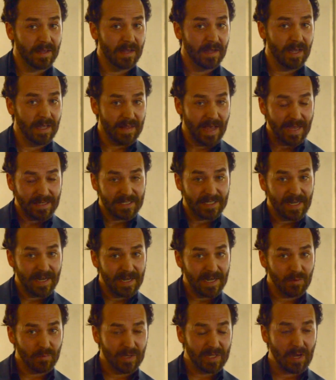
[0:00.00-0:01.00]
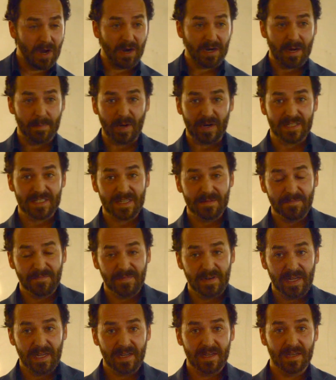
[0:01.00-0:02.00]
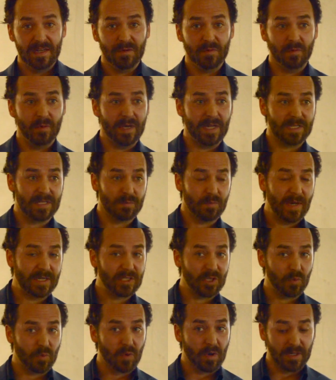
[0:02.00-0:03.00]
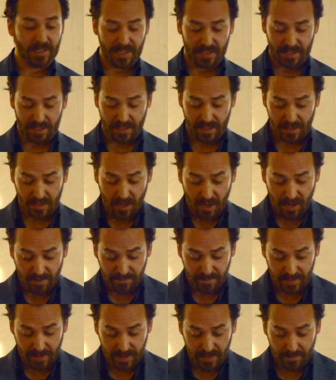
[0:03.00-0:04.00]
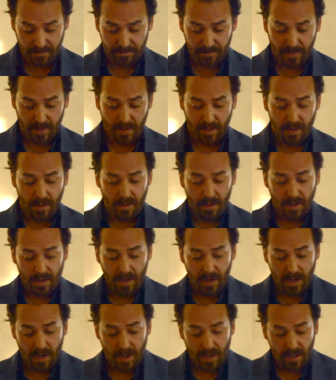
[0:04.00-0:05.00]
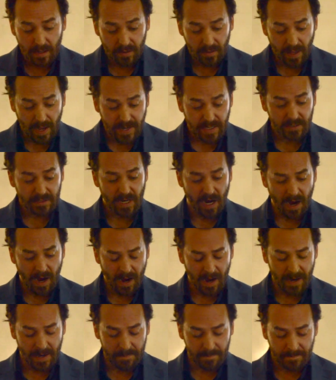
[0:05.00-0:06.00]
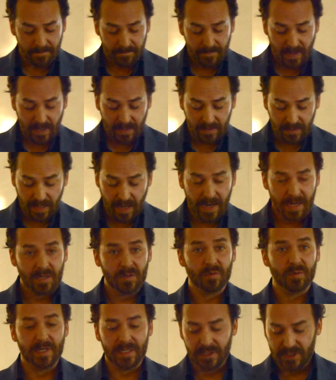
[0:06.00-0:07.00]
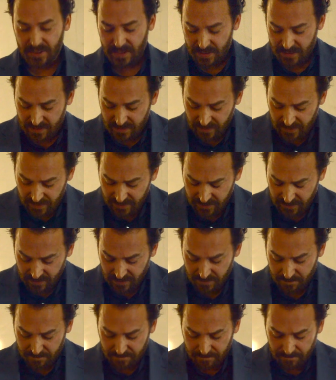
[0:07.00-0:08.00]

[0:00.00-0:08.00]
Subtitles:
In that setting, we talk about a symphony. When it's a bunch of words, it's a cacophony. Like time, language is linear.